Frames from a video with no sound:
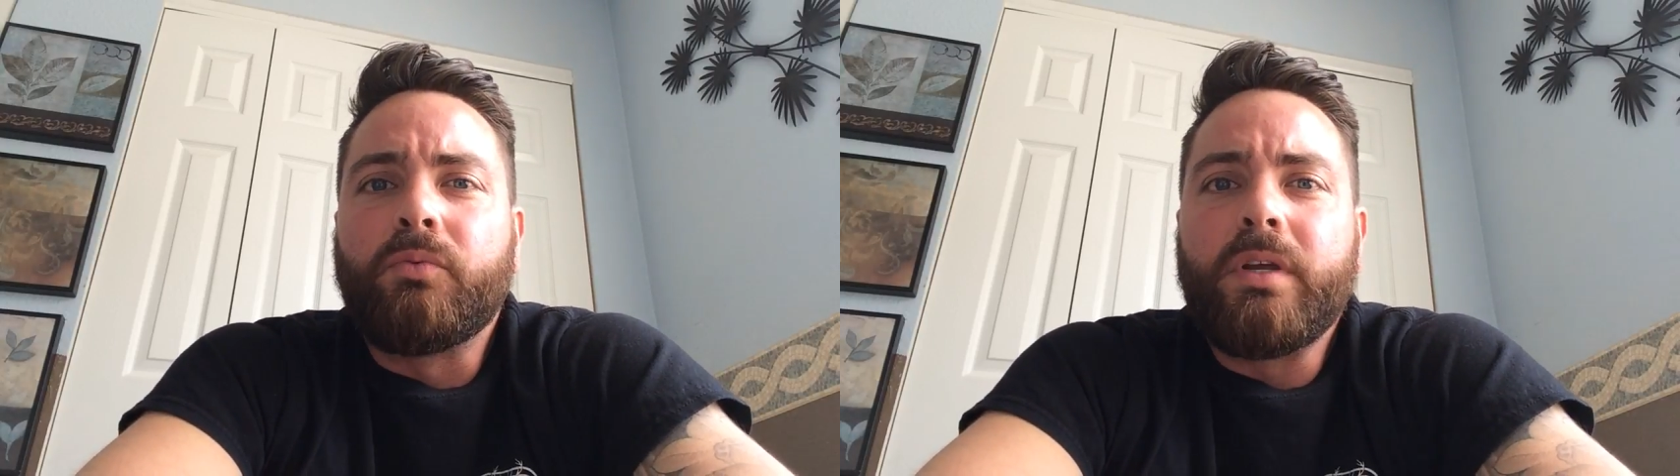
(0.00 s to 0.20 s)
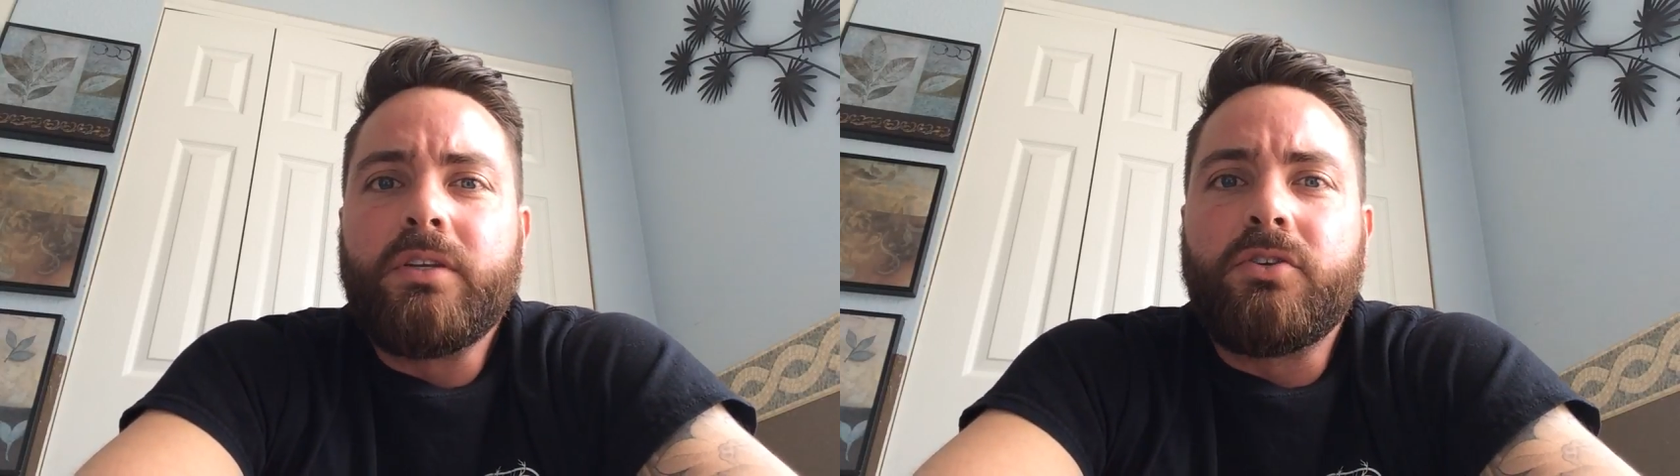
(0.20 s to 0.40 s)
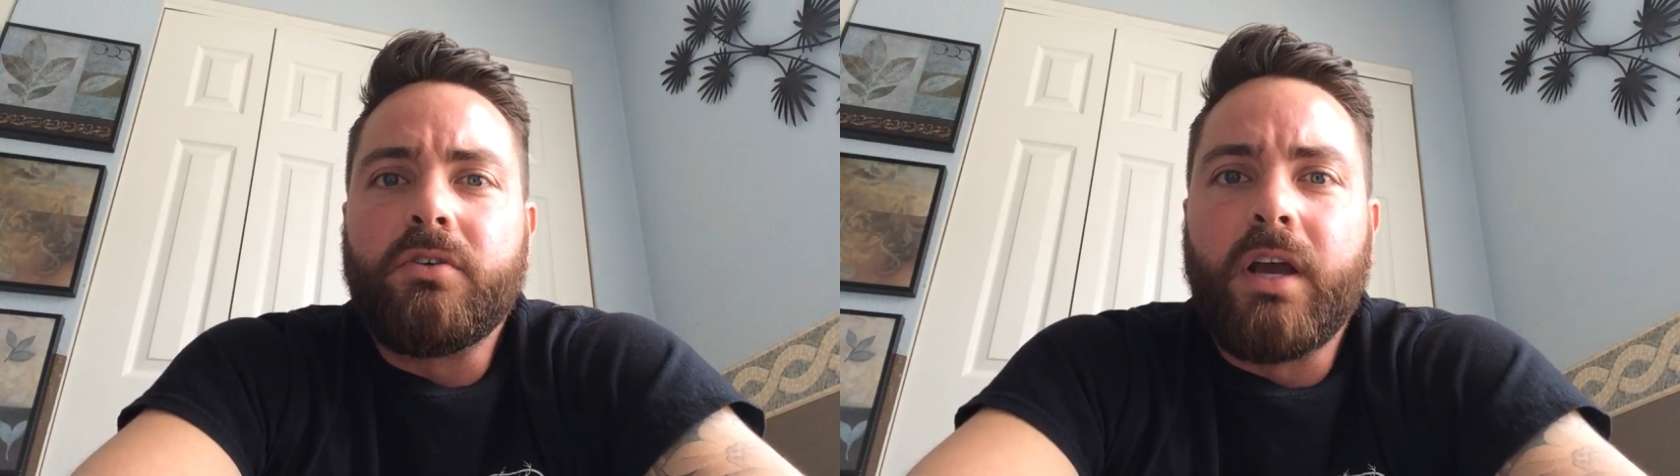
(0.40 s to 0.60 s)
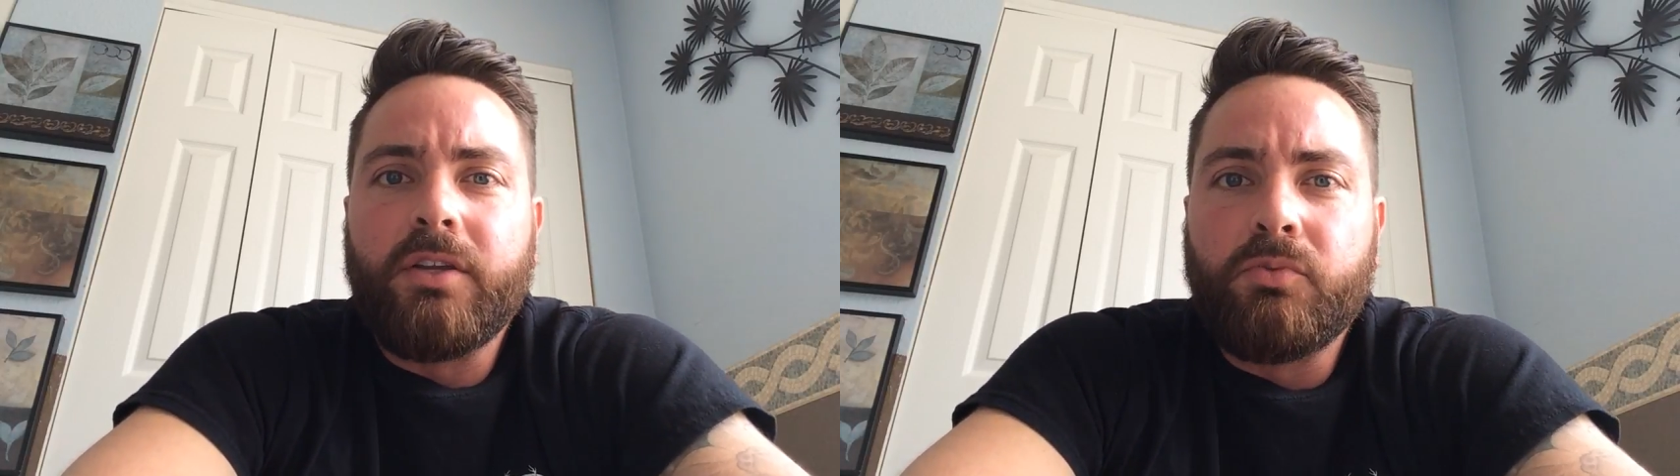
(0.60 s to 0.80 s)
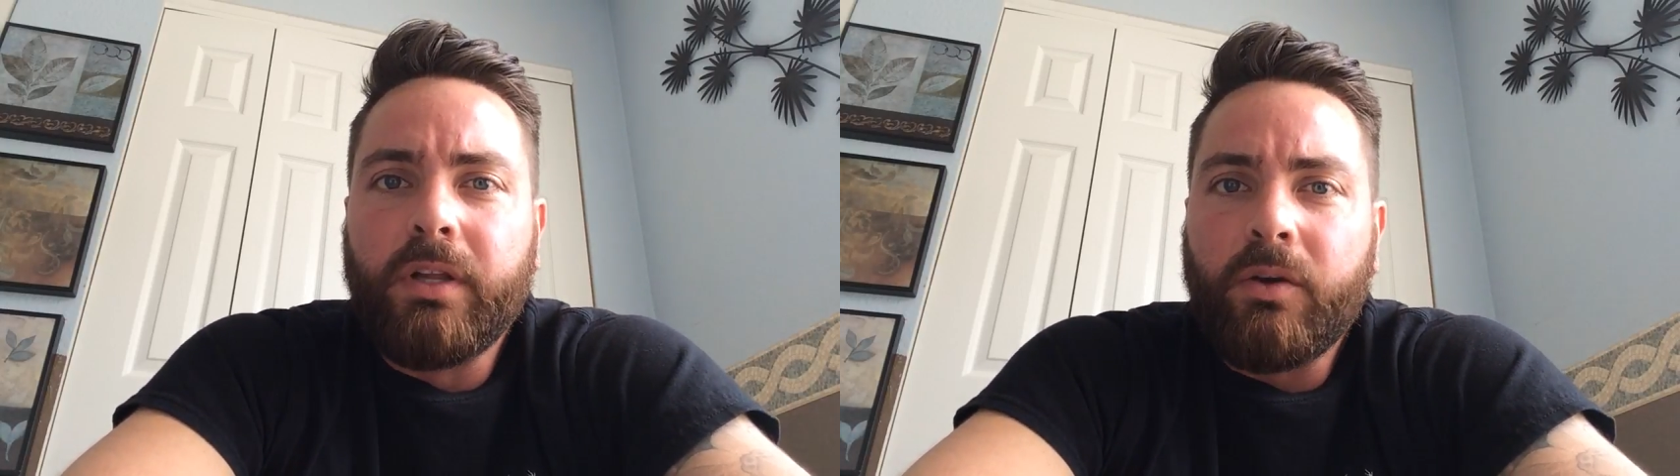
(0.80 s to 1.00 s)
to read to you
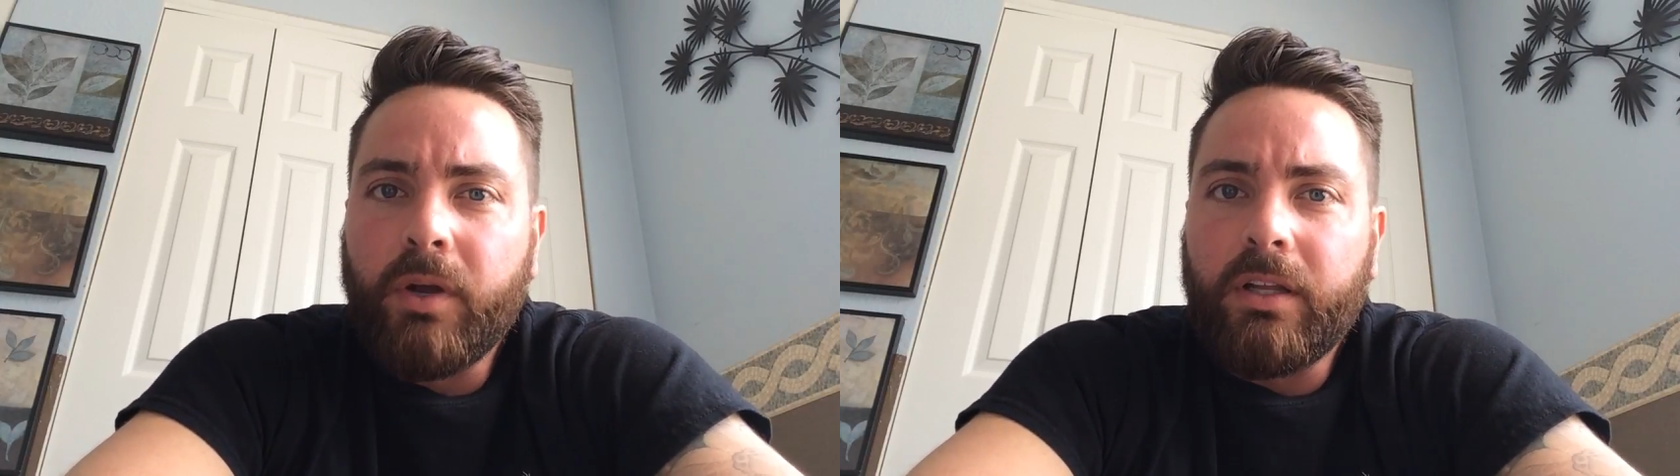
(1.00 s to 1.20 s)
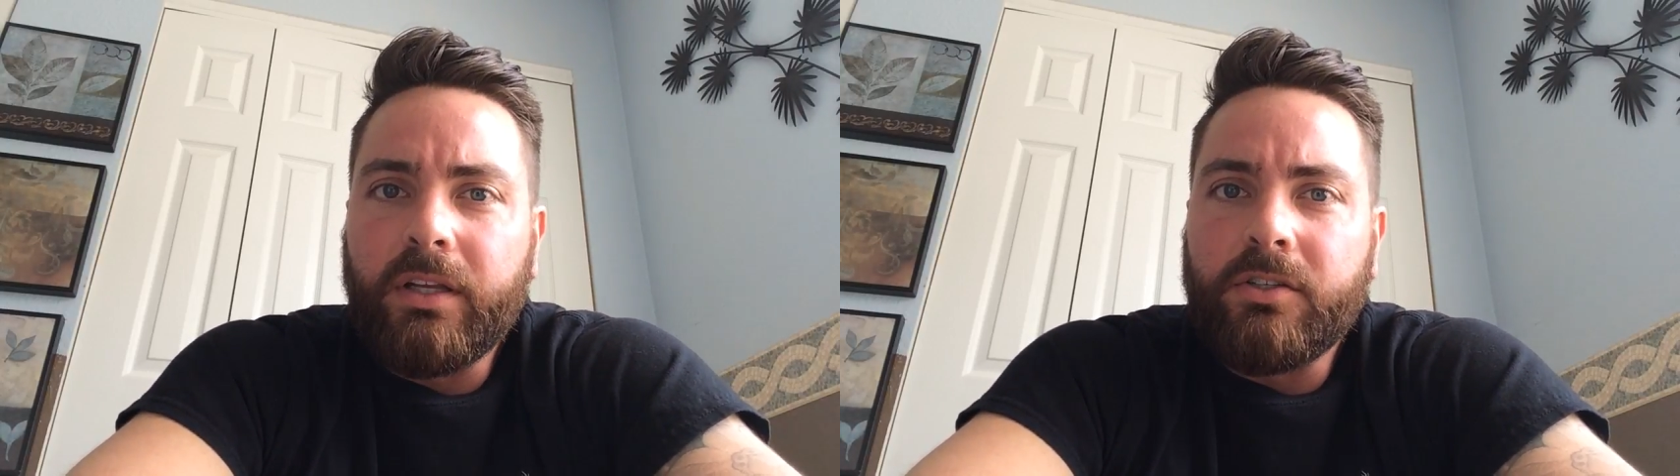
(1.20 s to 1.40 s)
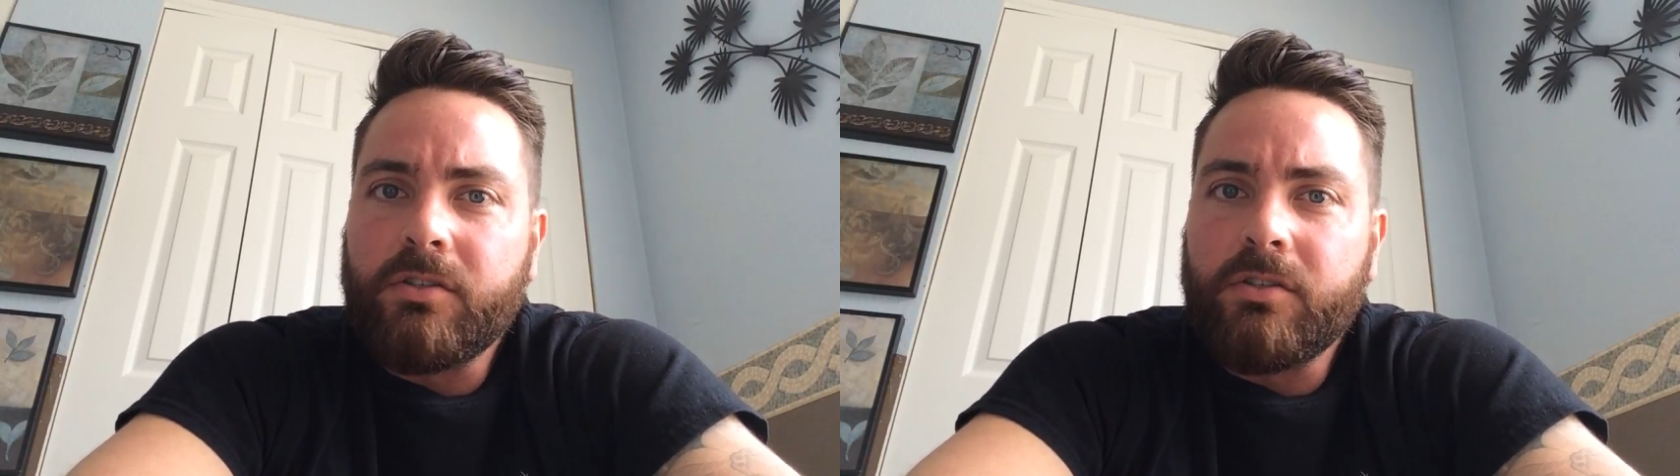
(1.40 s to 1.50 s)
guys really quickly,